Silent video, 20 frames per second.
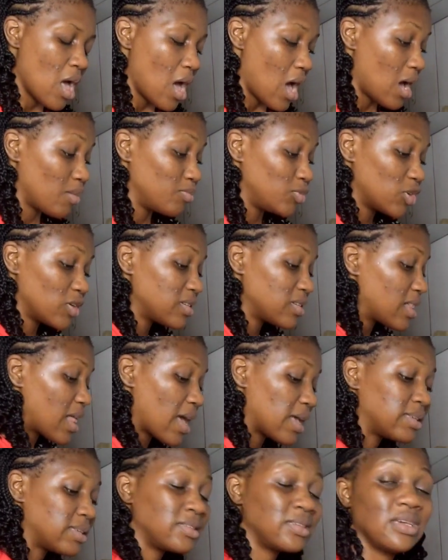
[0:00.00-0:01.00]
I'm just
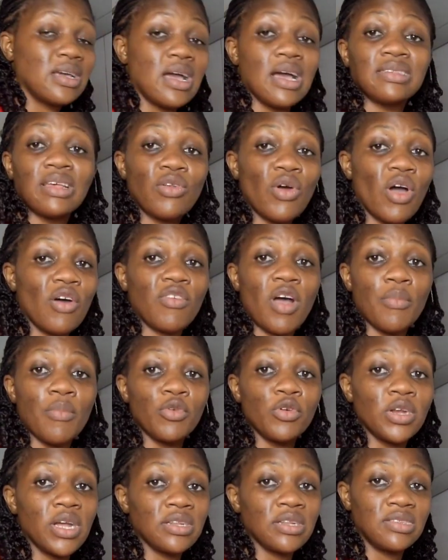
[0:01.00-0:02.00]
like, see guys, I don't have
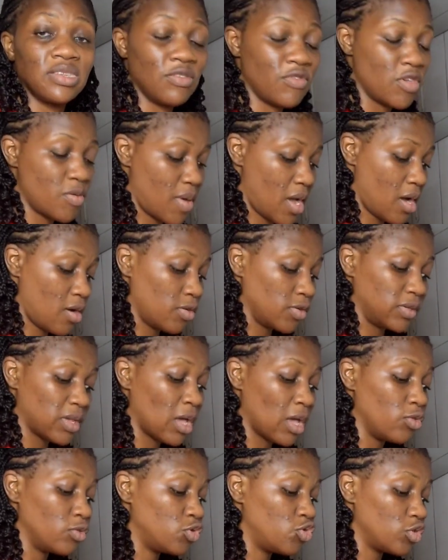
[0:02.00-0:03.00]
Cameroonian TV in my house.
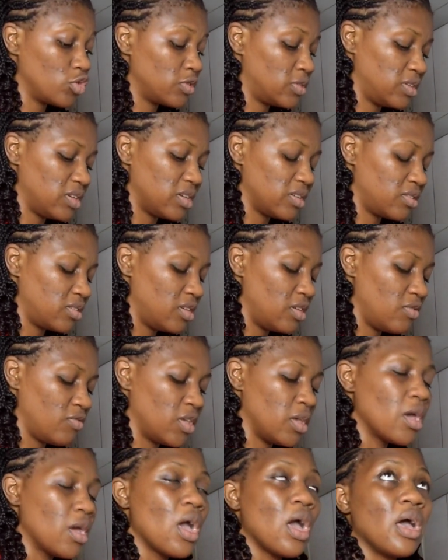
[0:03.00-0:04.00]
I use just
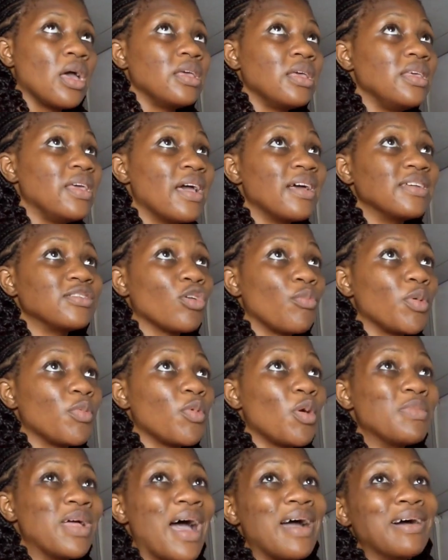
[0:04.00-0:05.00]
DSTV. Yeah, so
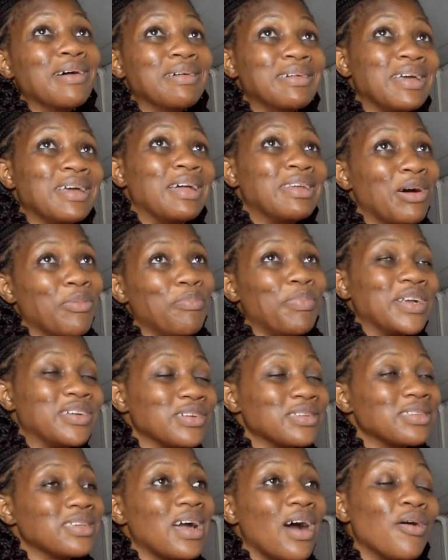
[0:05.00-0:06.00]
people will be like, oh yeah, no
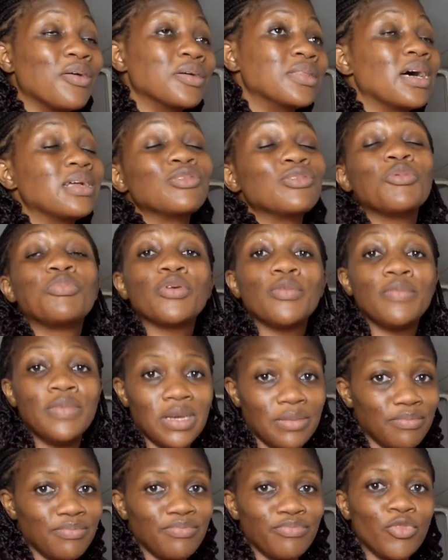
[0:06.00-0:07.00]
patriotic and all that. No
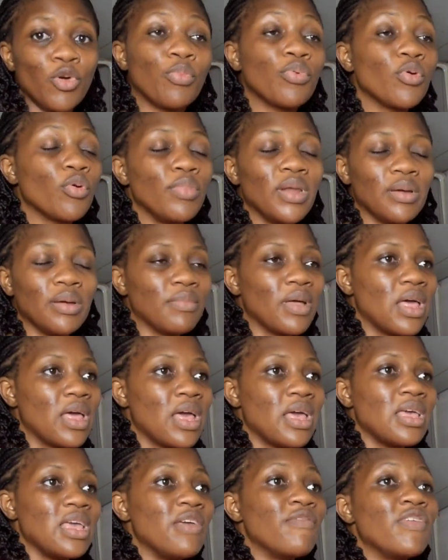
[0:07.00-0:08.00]
problem.
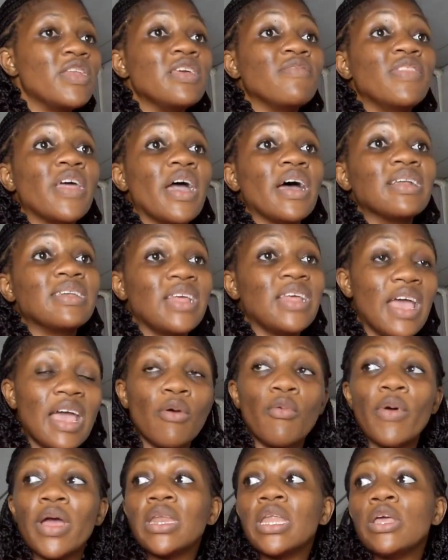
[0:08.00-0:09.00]
Even if they are
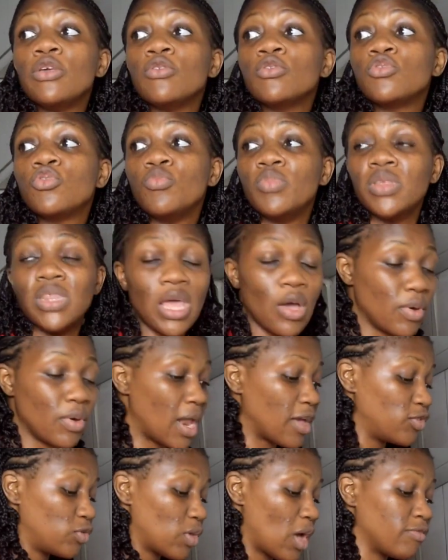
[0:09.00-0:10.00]
there when they used to be there, when
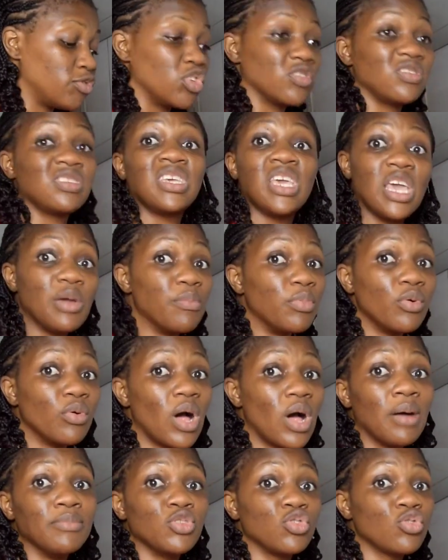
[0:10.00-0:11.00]
I used to have just cable,
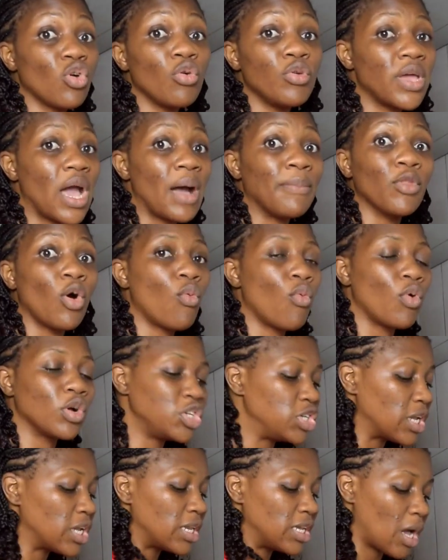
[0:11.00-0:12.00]
I'm sorry, I'm not
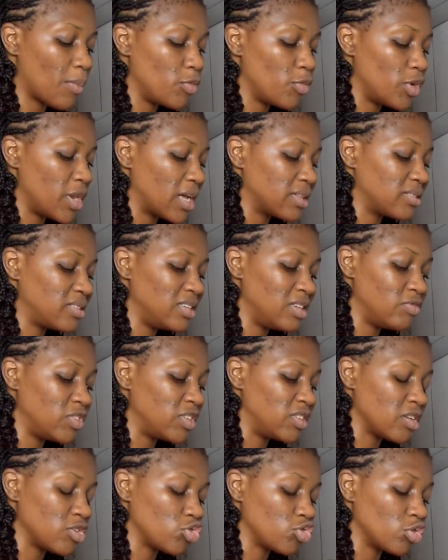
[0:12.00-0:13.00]
watching any Cameroonian
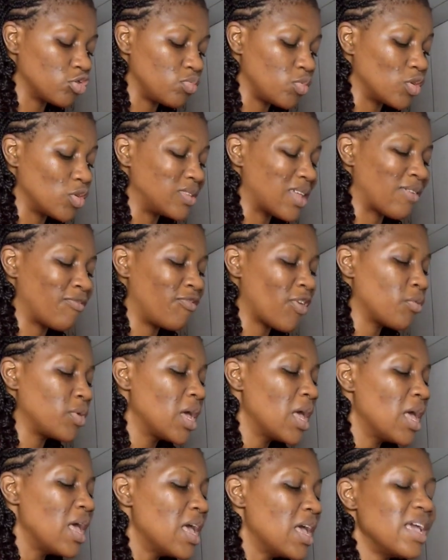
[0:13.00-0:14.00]
TV stations, because they are
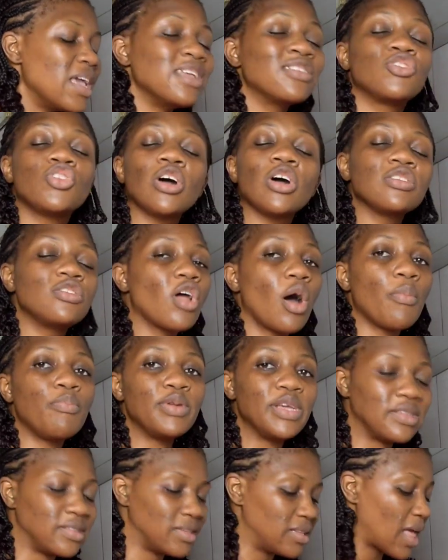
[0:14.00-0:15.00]
it's just not
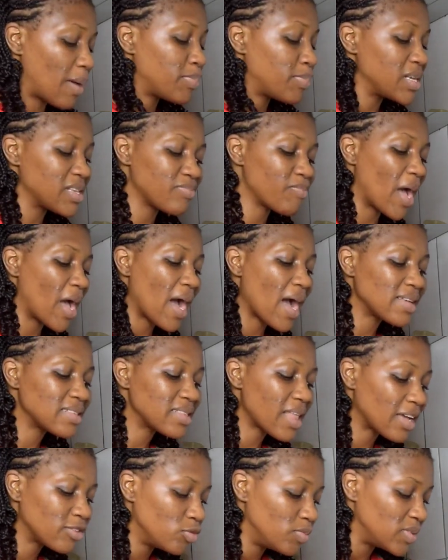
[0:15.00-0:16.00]
pleasing. At least my
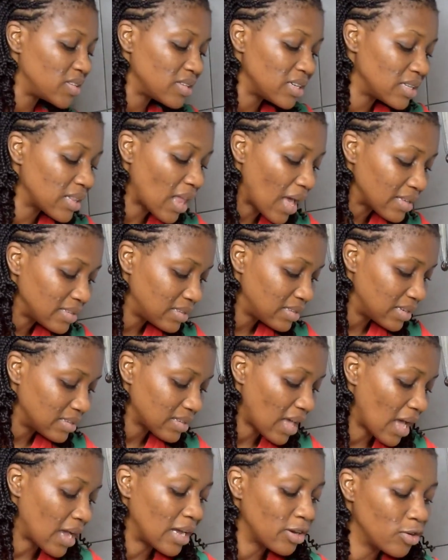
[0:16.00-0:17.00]
eyes like to be seeing nice
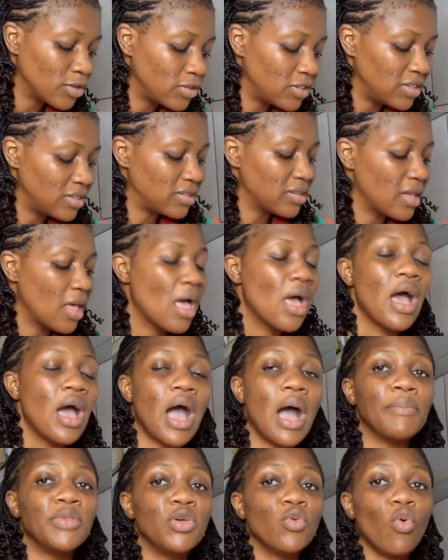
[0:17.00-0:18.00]
things. I cannot sit
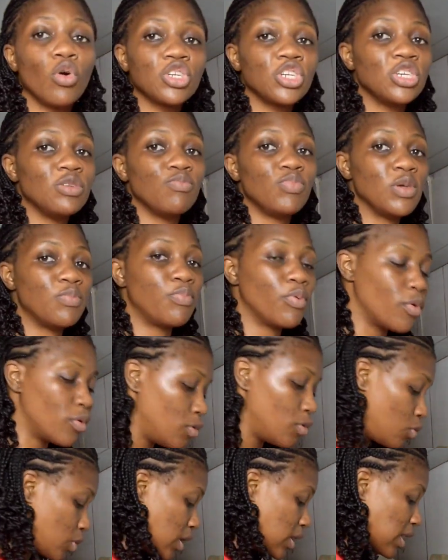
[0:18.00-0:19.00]
and be watching
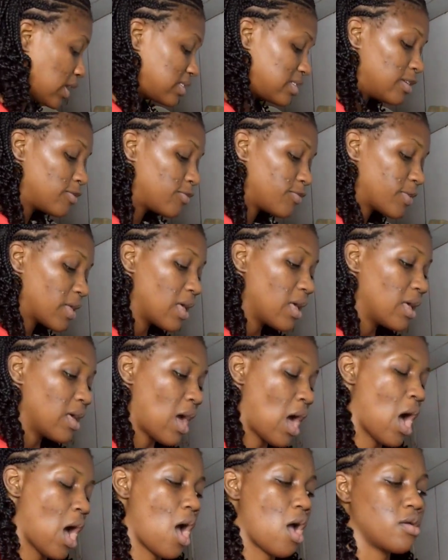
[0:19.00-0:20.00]
people looking as
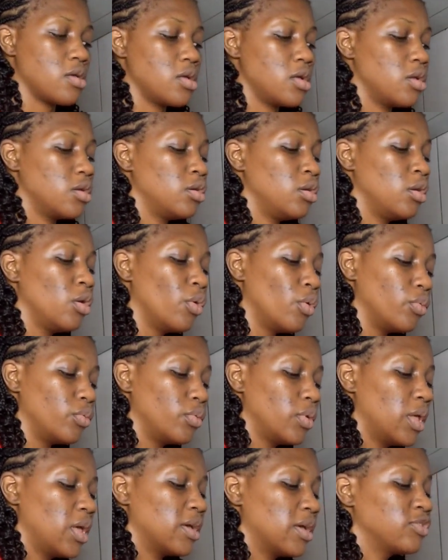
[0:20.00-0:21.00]
if, no.
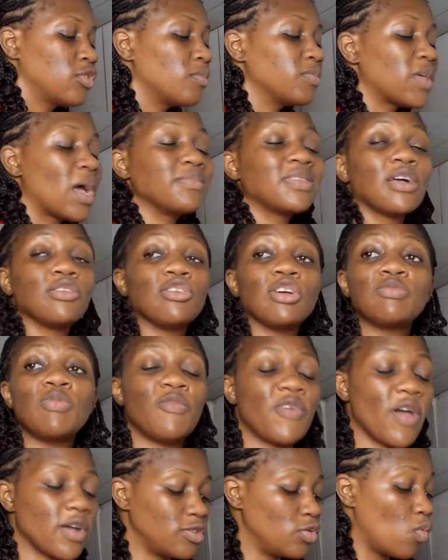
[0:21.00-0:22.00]
Sometimes I just
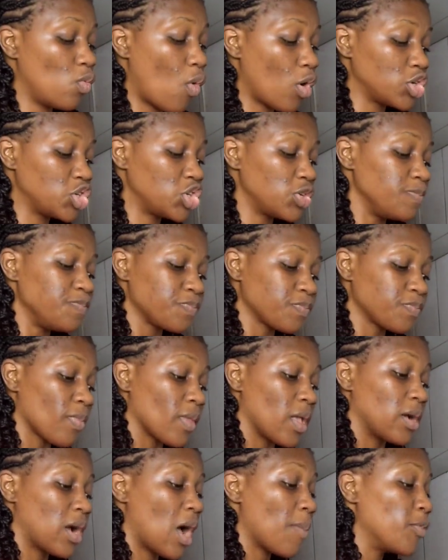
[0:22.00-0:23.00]
prefer to watch
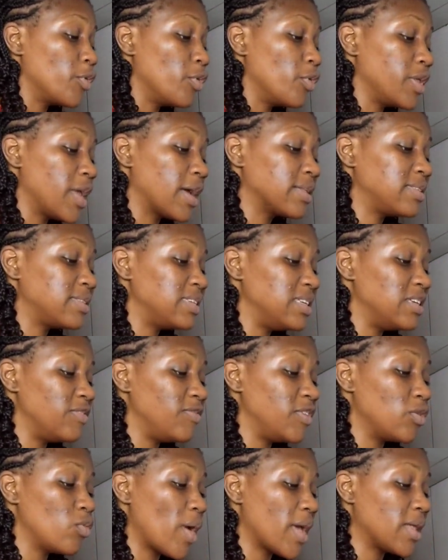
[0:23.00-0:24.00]
Cameroonian
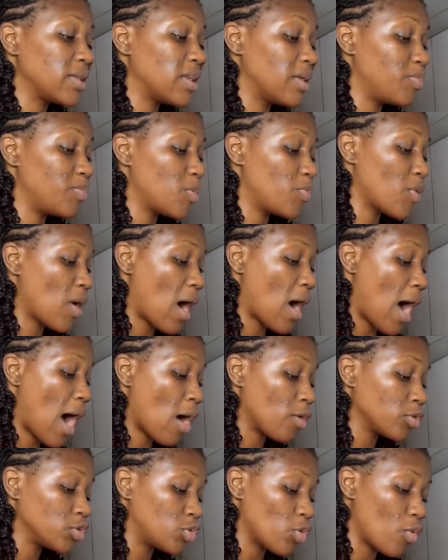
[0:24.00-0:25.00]
TV when the people are
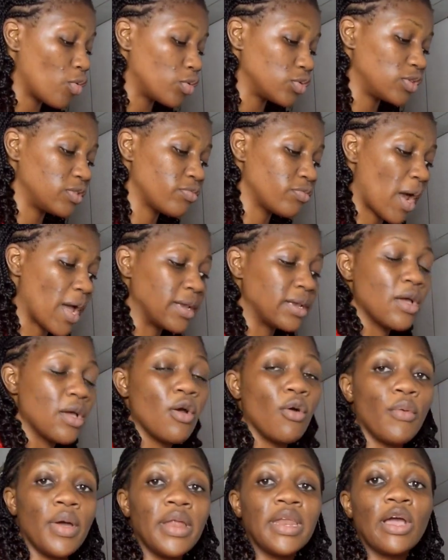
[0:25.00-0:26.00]
outdoors, right?
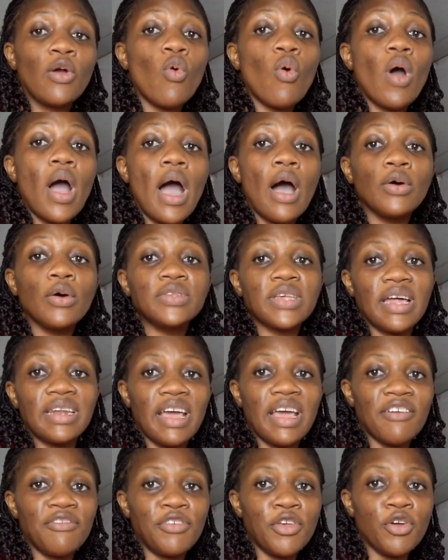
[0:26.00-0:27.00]
When they go out and
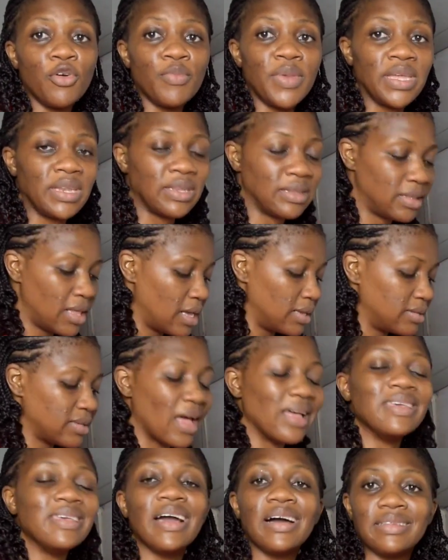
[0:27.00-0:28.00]
they are filming things,
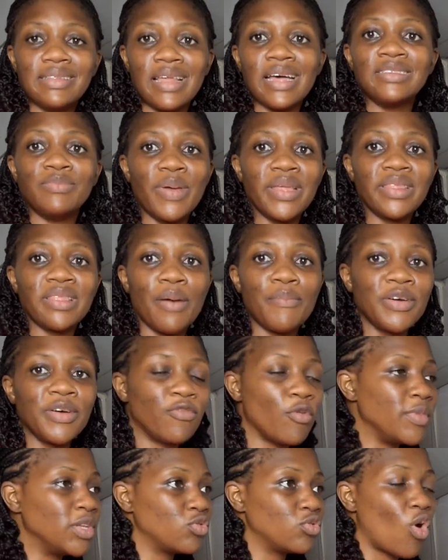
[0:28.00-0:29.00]
and yeah, that's better. But
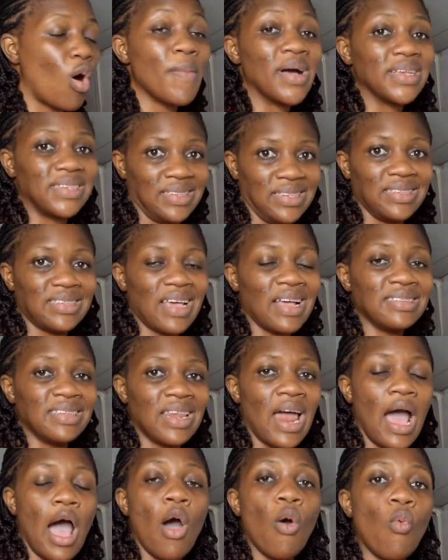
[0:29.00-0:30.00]
for me to come and sit and
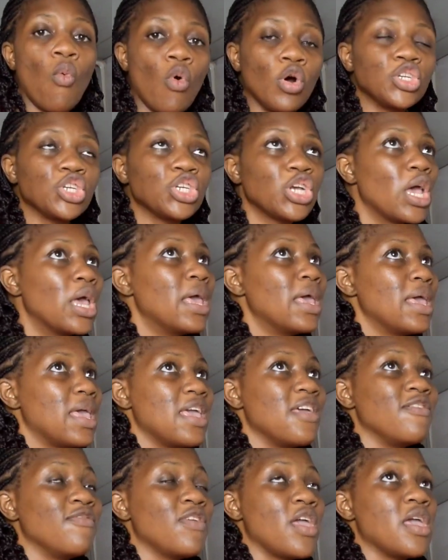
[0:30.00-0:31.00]
say that I'll watch
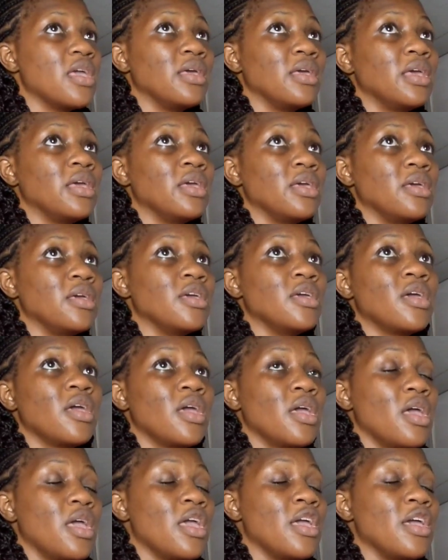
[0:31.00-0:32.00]
a
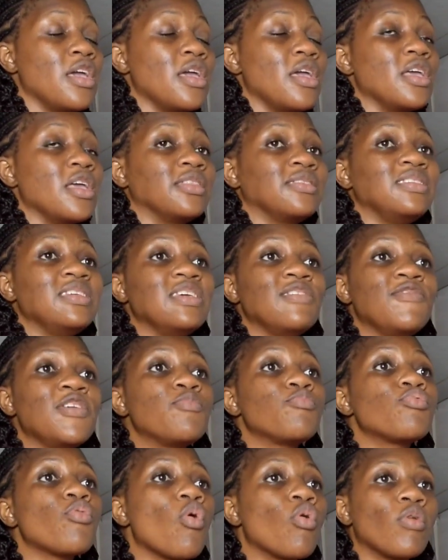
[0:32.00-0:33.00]

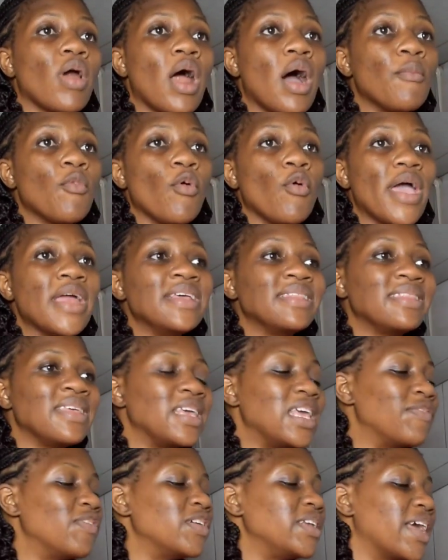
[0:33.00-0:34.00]
TV program or
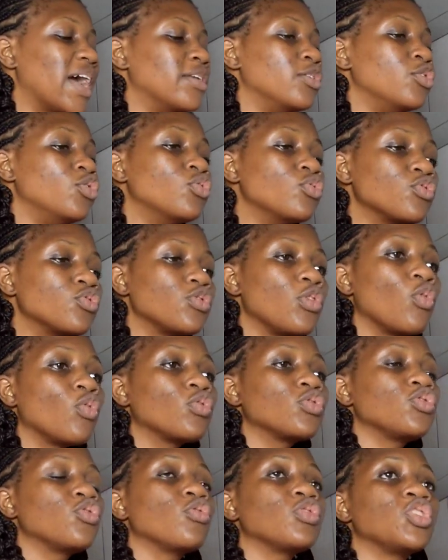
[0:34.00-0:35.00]
anything, even their news
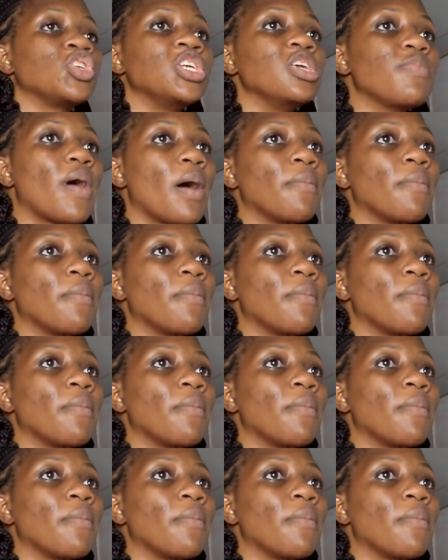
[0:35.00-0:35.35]
looks so cheap.